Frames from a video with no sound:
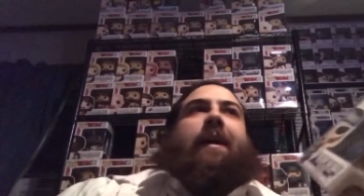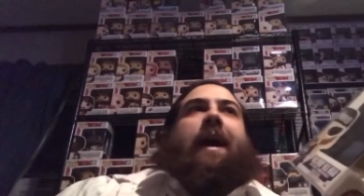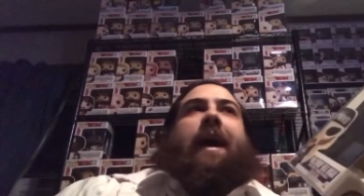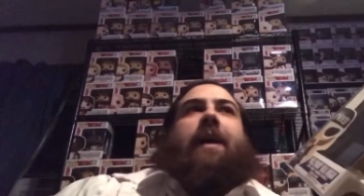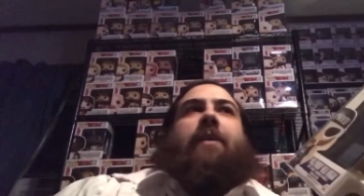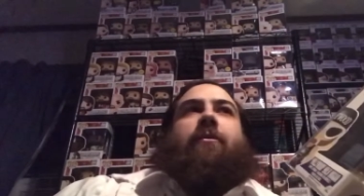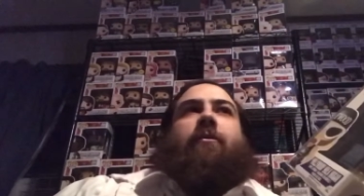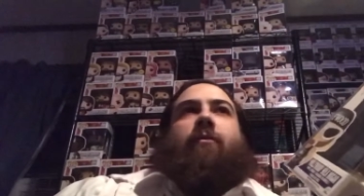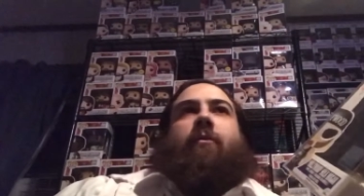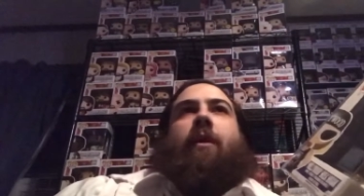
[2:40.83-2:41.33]

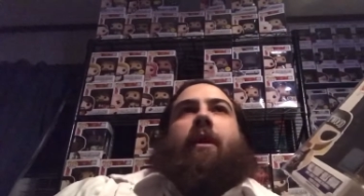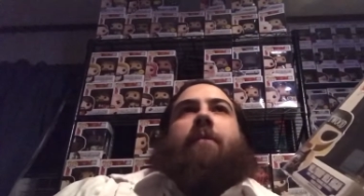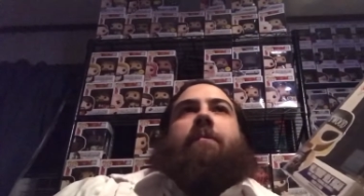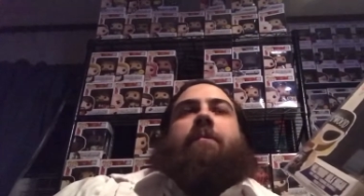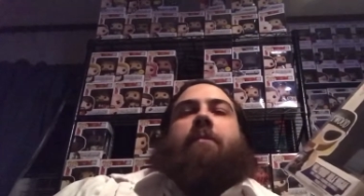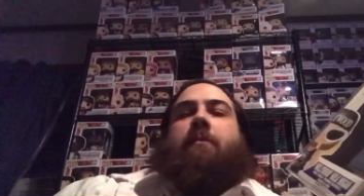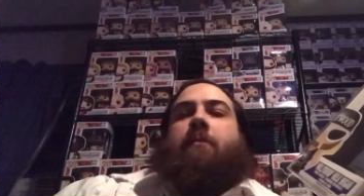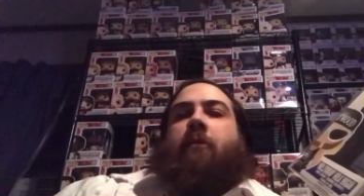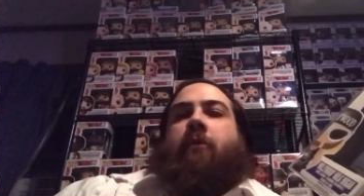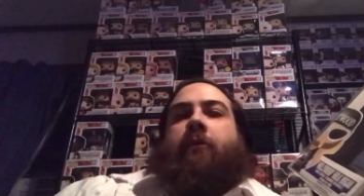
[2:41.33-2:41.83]
I grew up
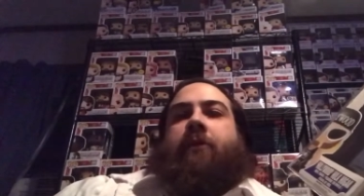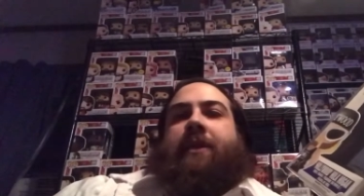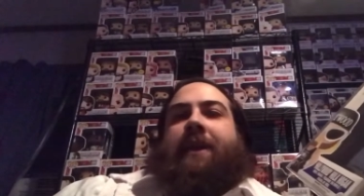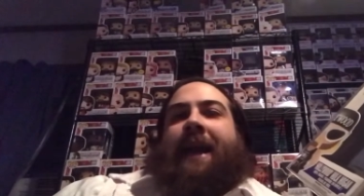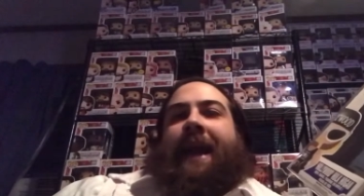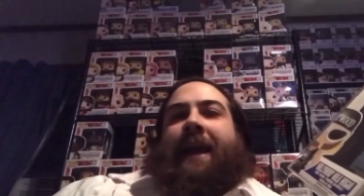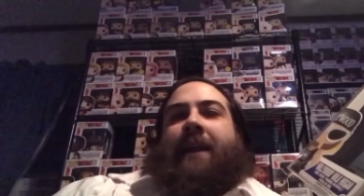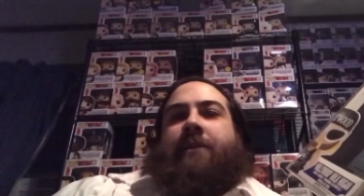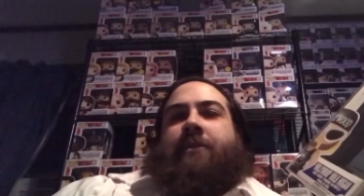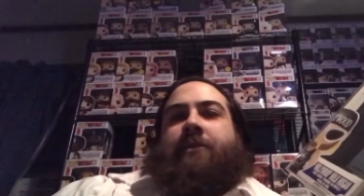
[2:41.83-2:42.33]
more in the
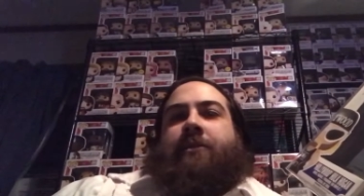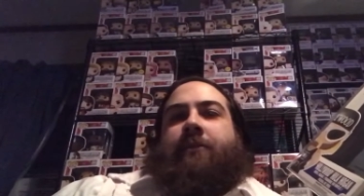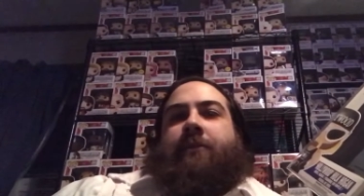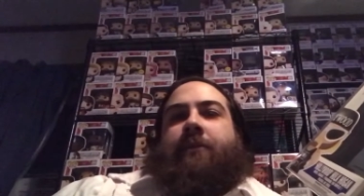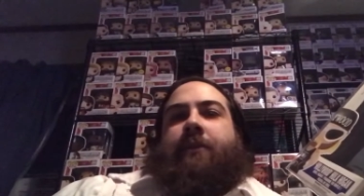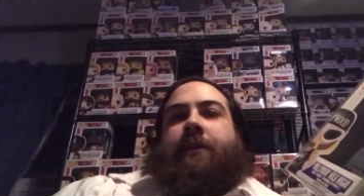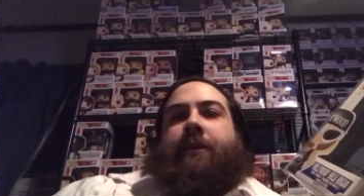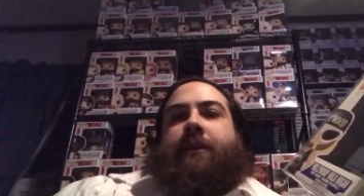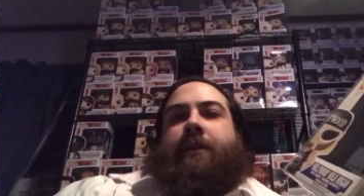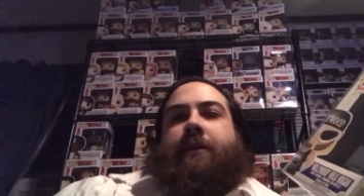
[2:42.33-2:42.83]

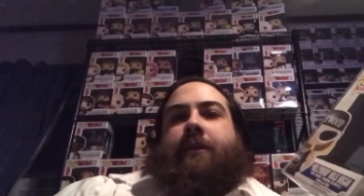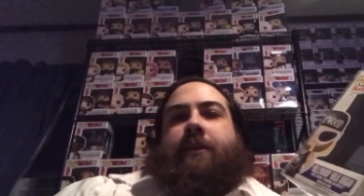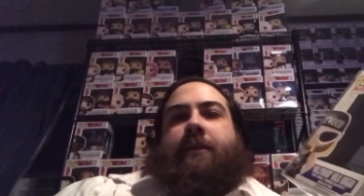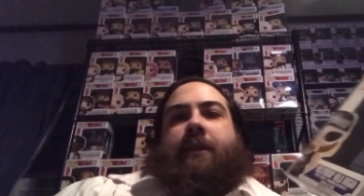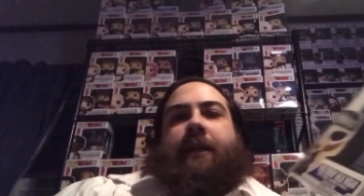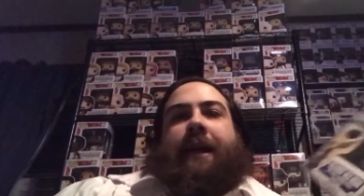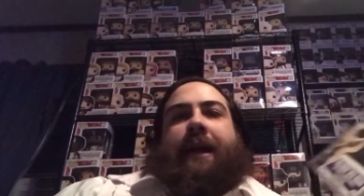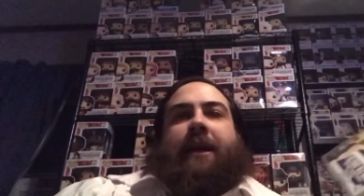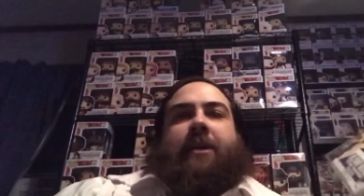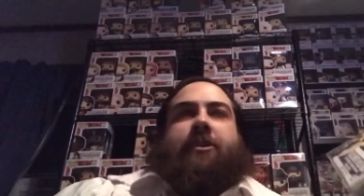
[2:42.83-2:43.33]
Attitude
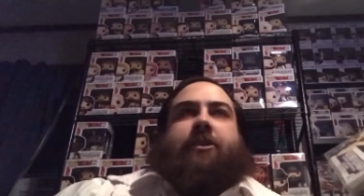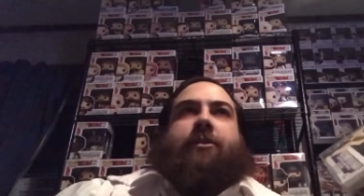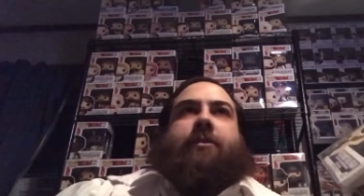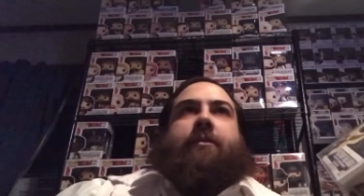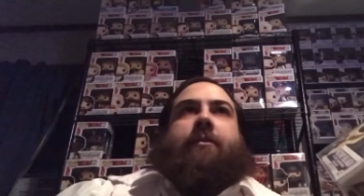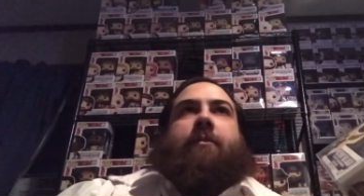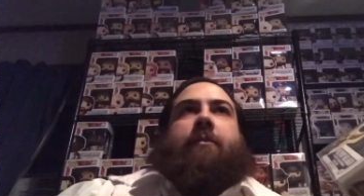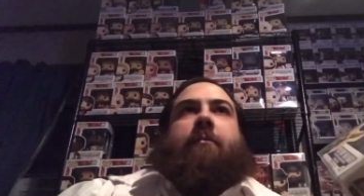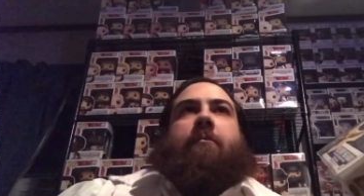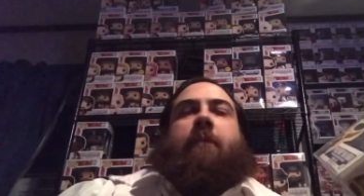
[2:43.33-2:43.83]
slash
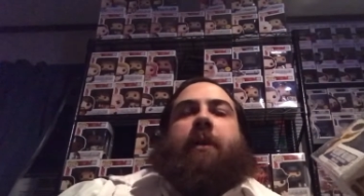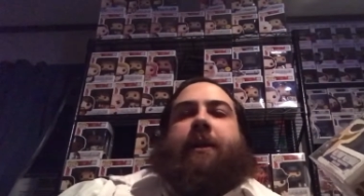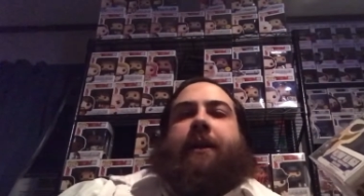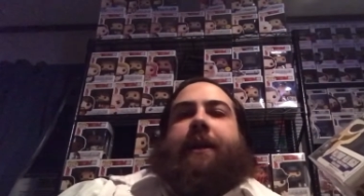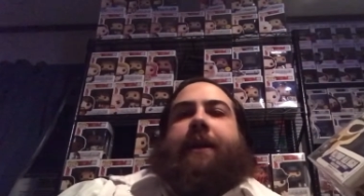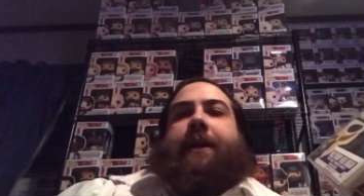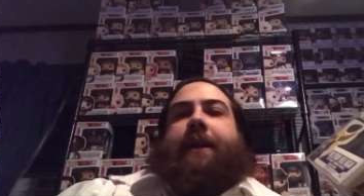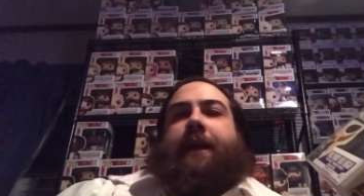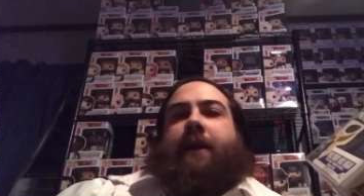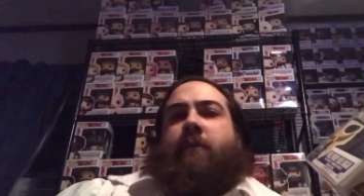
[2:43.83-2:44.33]

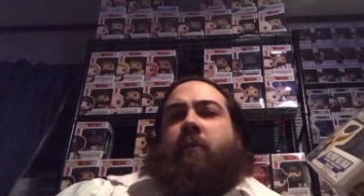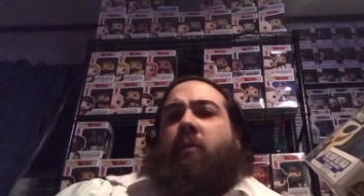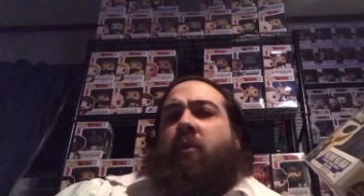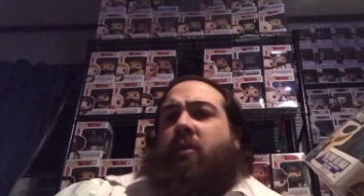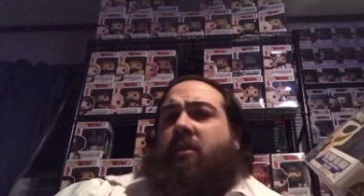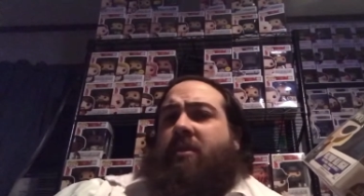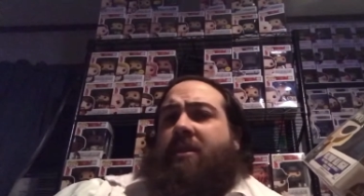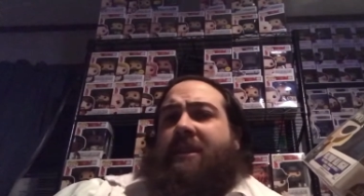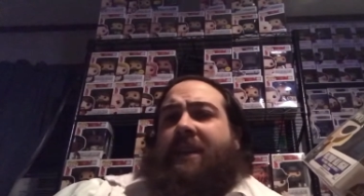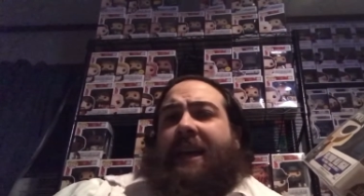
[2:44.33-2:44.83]
Monday Night
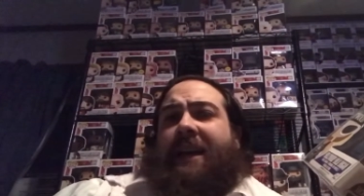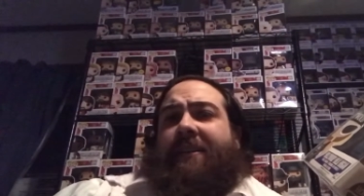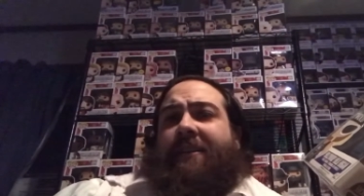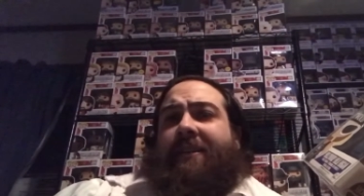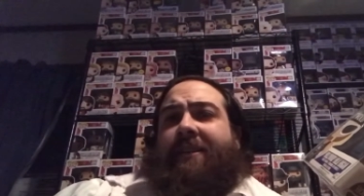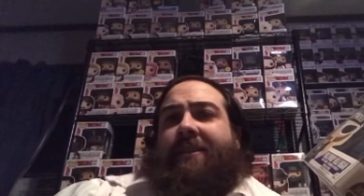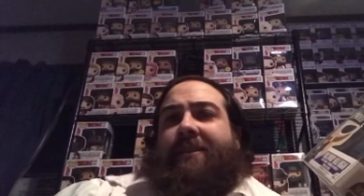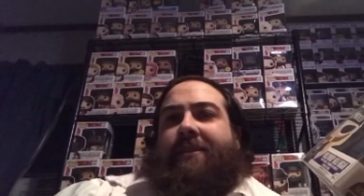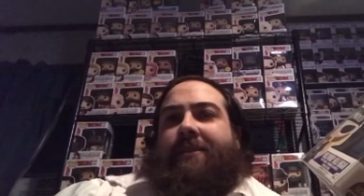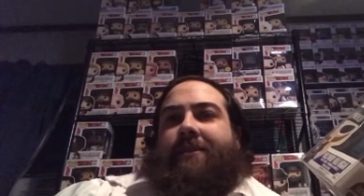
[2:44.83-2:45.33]
Wars
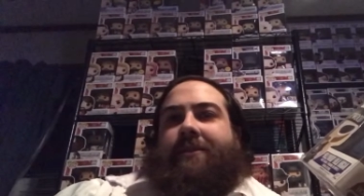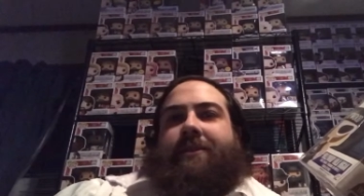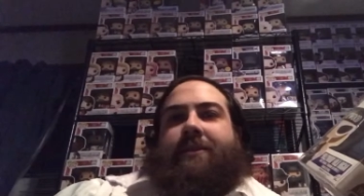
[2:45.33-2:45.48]
era,